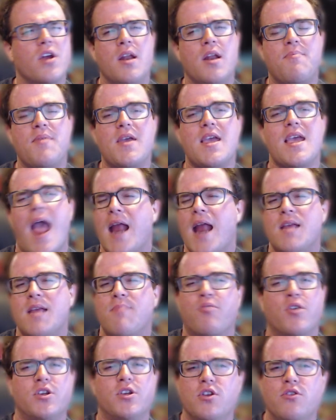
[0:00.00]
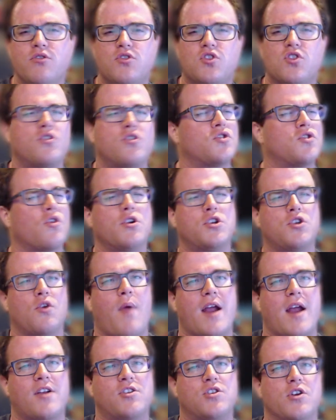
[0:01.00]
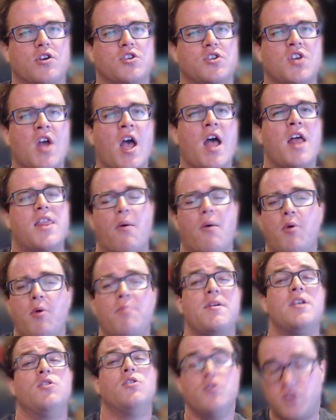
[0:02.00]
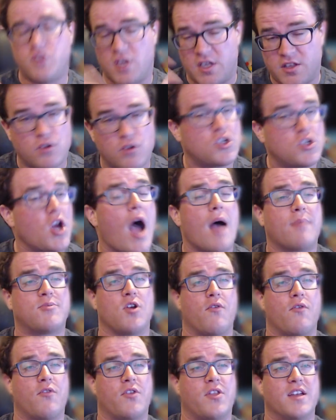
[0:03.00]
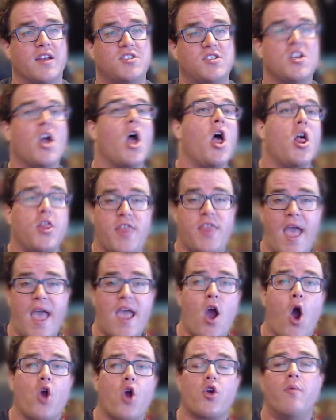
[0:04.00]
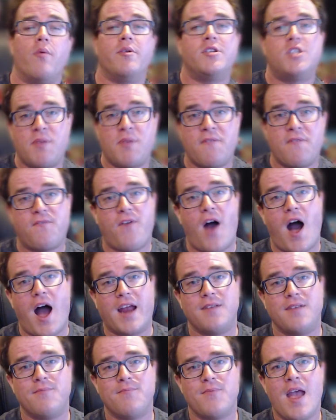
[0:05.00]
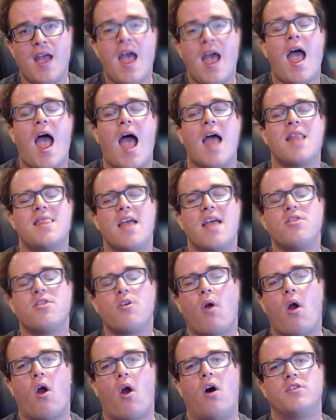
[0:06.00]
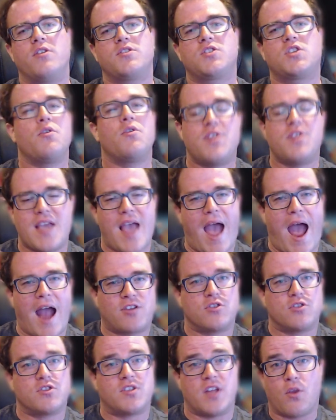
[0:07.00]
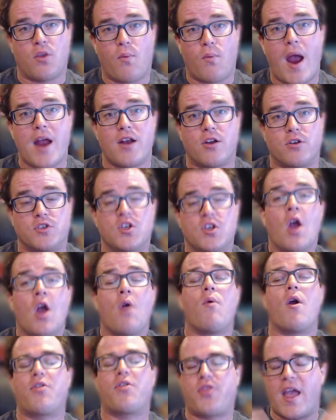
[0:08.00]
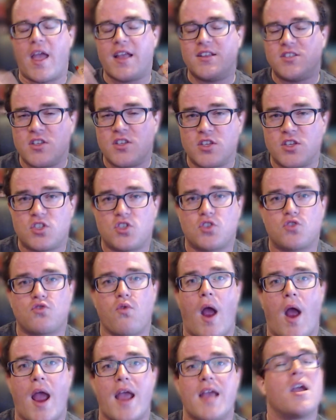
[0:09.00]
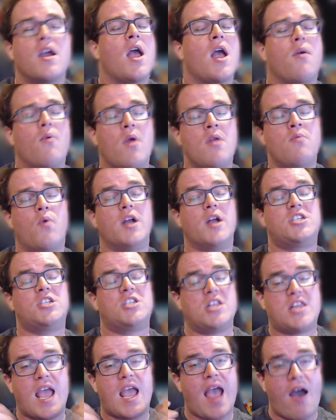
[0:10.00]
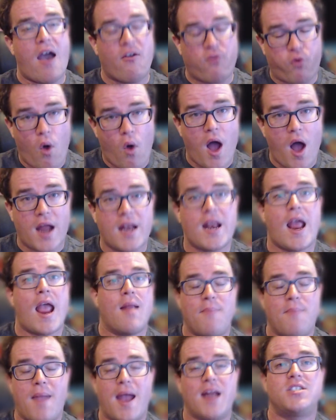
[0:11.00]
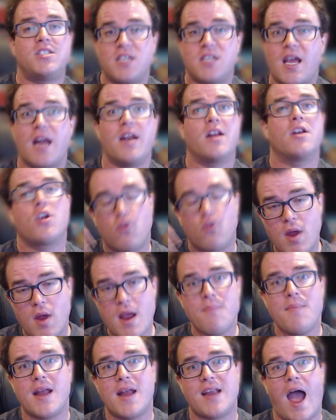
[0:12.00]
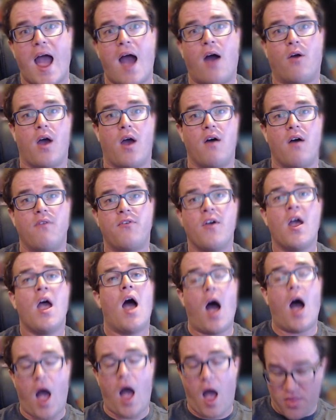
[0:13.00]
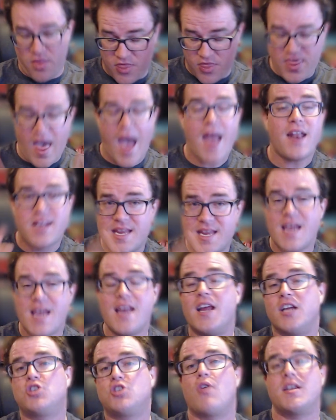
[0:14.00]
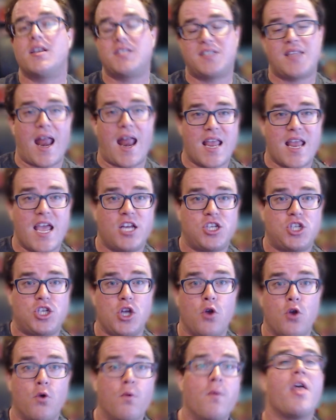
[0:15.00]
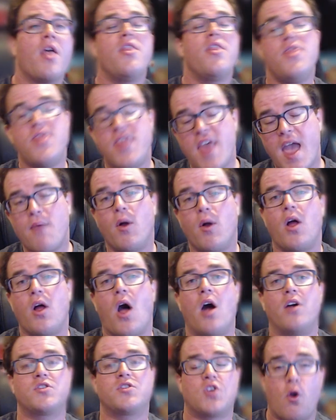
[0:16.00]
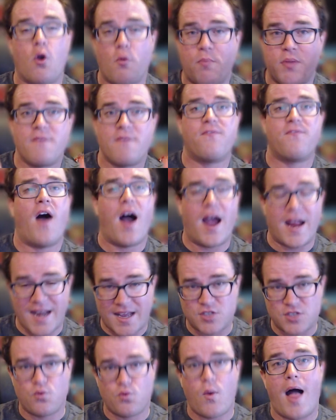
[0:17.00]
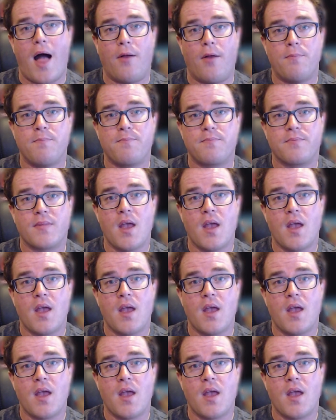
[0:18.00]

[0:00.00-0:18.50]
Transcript: to be any producers or directors that will be losing their jobs over this. They are going to be fine. And then there are also the actors and the writers, where thanks to the strike in which they have won and managed to get an agreement out of, that did address that issue, they will also be fine as well.